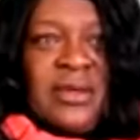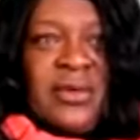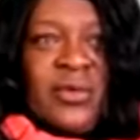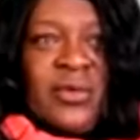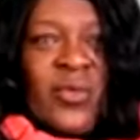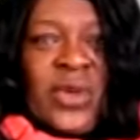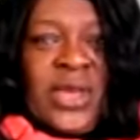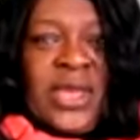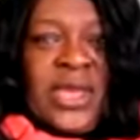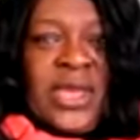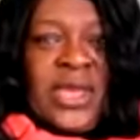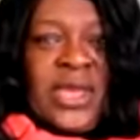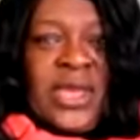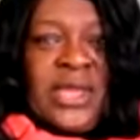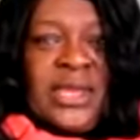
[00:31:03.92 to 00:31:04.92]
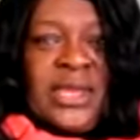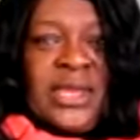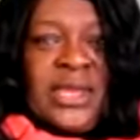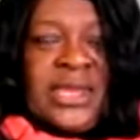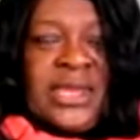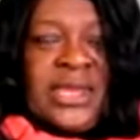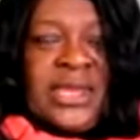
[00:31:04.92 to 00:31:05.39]
we
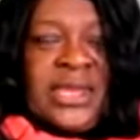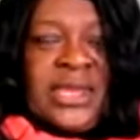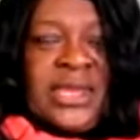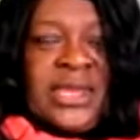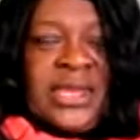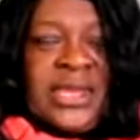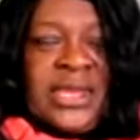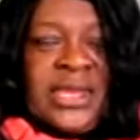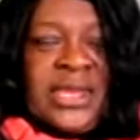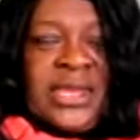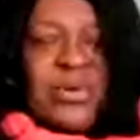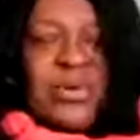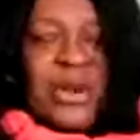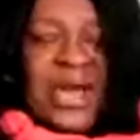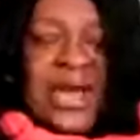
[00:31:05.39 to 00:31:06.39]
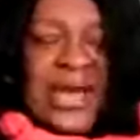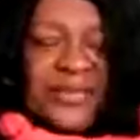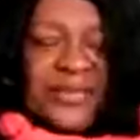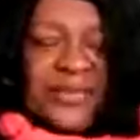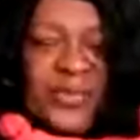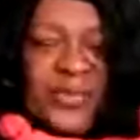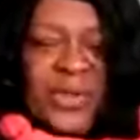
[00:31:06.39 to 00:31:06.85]
need,
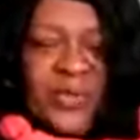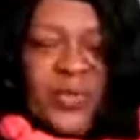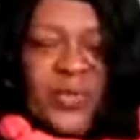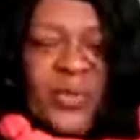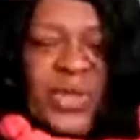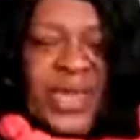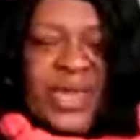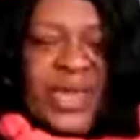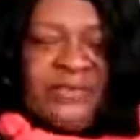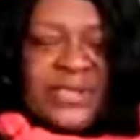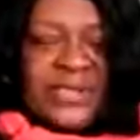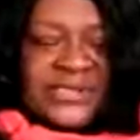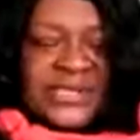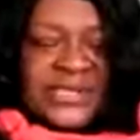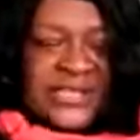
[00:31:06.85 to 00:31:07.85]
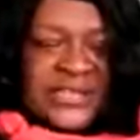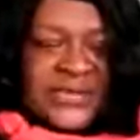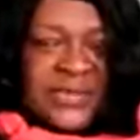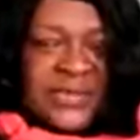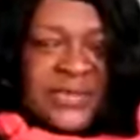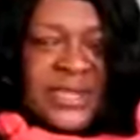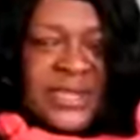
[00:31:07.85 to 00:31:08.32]
perhaps when we have an
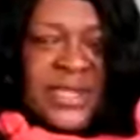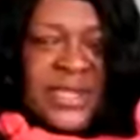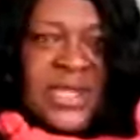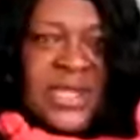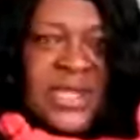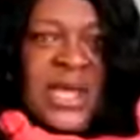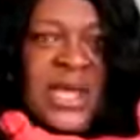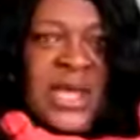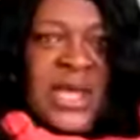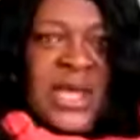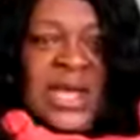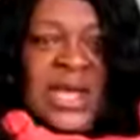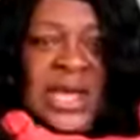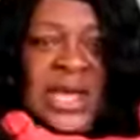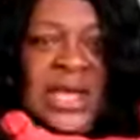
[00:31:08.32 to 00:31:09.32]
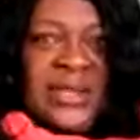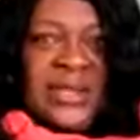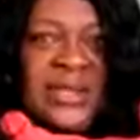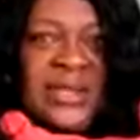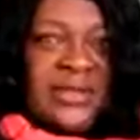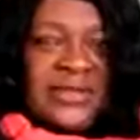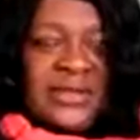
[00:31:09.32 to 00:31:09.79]
assessment, an
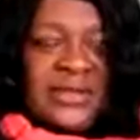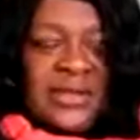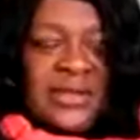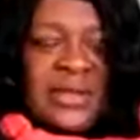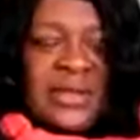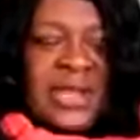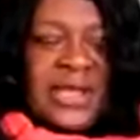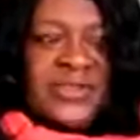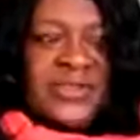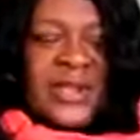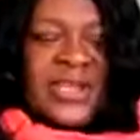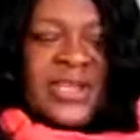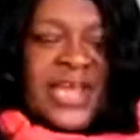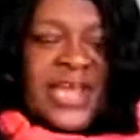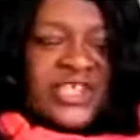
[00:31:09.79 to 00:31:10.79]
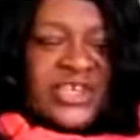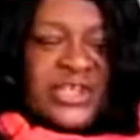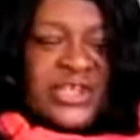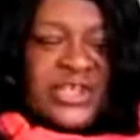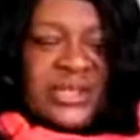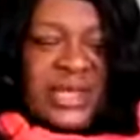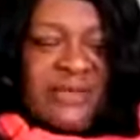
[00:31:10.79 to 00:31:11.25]
explanation is
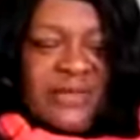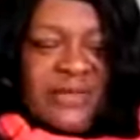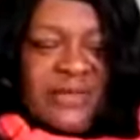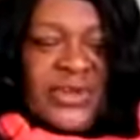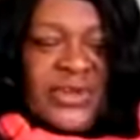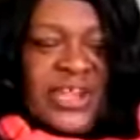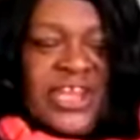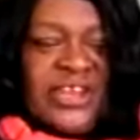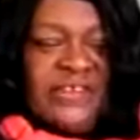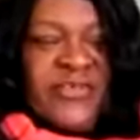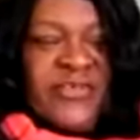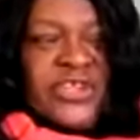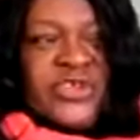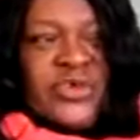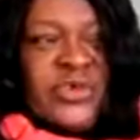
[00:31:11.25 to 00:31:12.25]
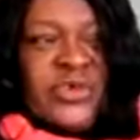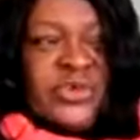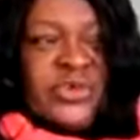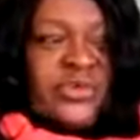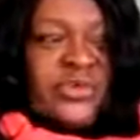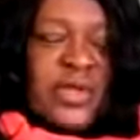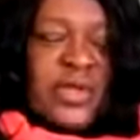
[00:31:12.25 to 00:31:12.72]
given to the individual
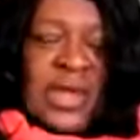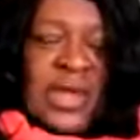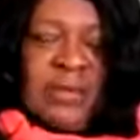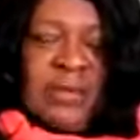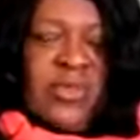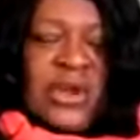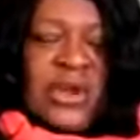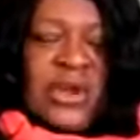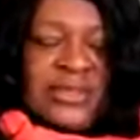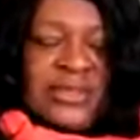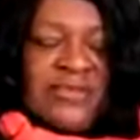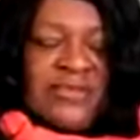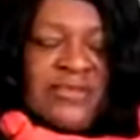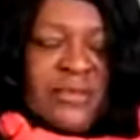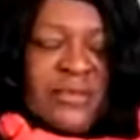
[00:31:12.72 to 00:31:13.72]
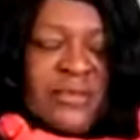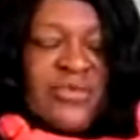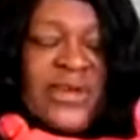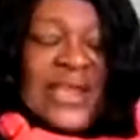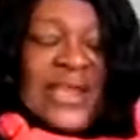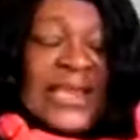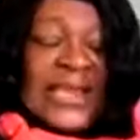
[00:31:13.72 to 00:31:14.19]
to more or less give them a
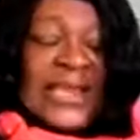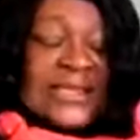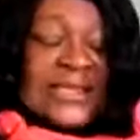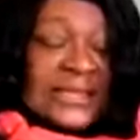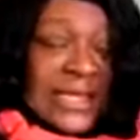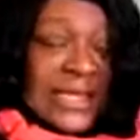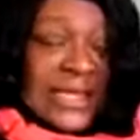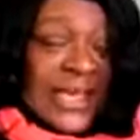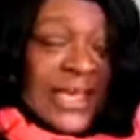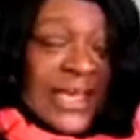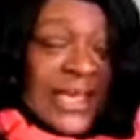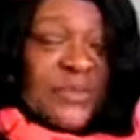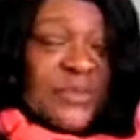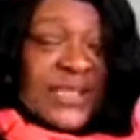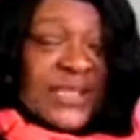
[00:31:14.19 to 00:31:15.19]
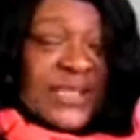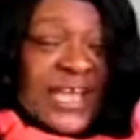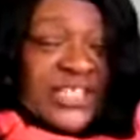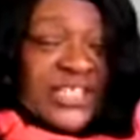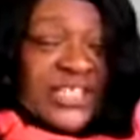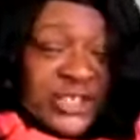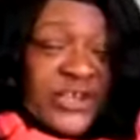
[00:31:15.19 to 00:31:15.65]
realistic
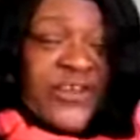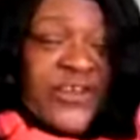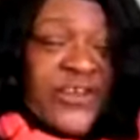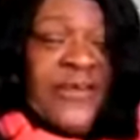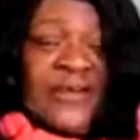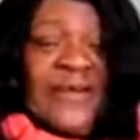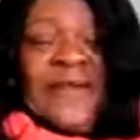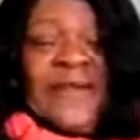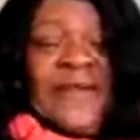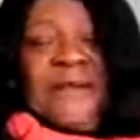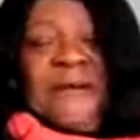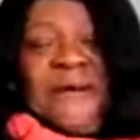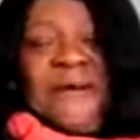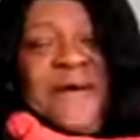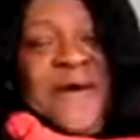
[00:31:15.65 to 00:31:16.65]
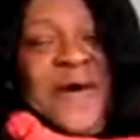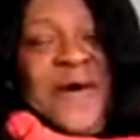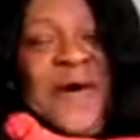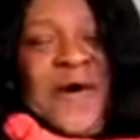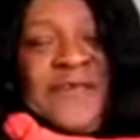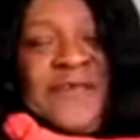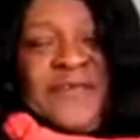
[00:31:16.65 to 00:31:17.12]
expectation of
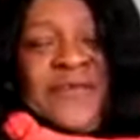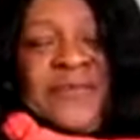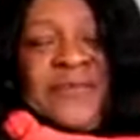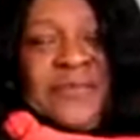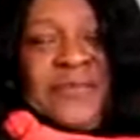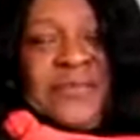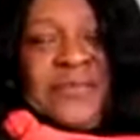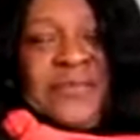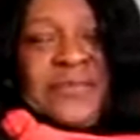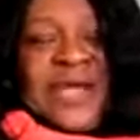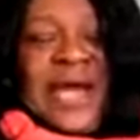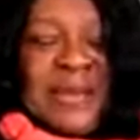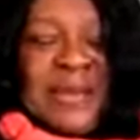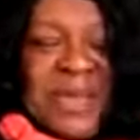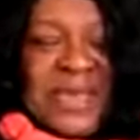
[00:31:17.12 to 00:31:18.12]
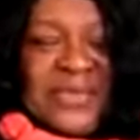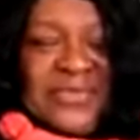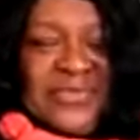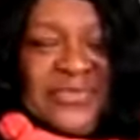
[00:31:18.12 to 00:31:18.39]
timings.